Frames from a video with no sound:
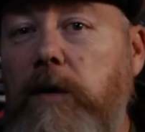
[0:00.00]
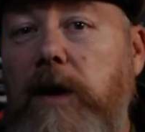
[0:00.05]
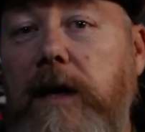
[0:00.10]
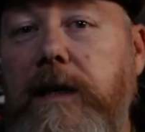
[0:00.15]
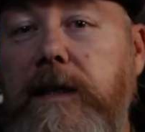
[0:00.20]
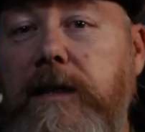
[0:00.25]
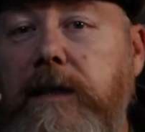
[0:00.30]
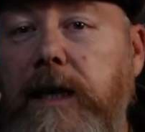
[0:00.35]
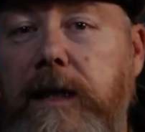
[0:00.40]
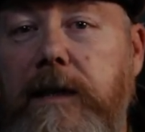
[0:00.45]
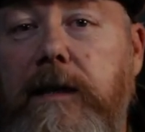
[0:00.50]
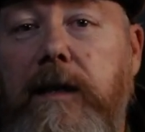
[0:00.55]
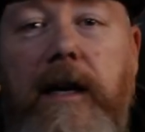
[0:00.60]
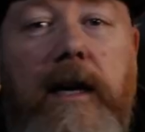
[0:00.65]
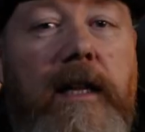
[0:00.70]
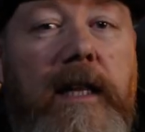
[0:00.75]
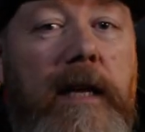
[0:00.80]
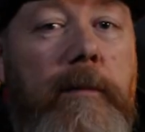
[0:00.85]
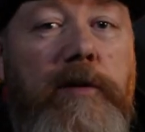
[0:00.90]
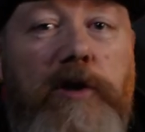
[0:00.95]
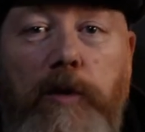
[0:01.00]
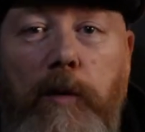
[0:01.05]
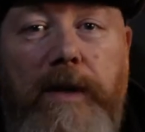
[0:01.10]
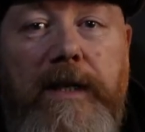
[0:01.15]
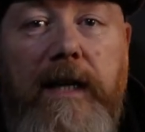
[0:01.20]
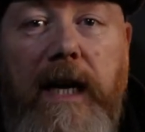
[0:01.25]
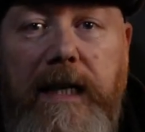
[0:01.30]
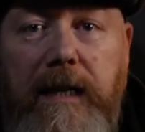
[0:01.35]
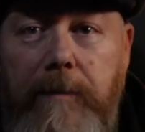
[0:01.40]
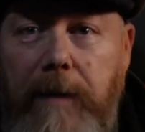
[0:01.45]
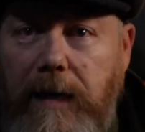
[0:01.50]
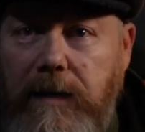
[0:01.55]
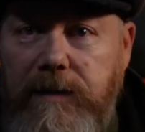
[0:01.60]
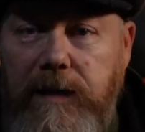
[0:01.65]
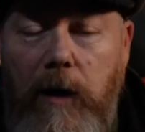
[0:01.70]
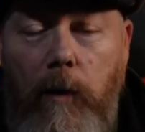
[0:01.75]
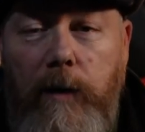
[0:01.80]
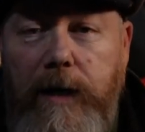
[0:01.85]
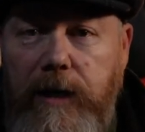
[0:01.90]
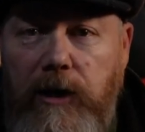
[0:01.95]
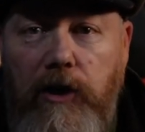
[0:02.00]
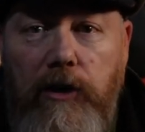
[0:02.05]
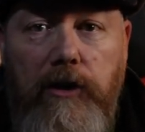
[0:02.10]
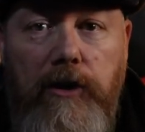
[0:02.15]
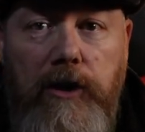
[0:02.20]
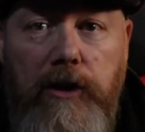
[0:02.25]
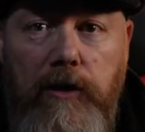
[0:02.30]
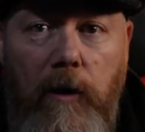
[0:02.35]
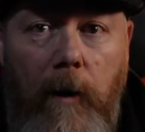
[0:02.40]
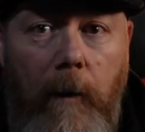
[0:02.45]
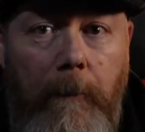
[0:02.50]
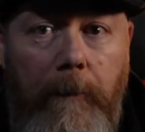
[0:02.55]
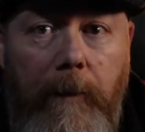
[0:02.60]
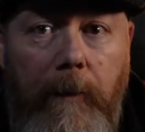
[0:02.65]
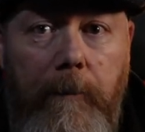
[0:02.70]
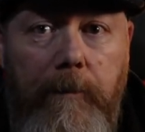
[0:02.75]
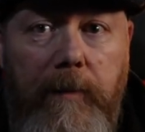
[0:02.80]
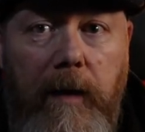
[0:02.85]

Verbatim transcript: and he said he was doing 90 miles an hour, he couldn't stop.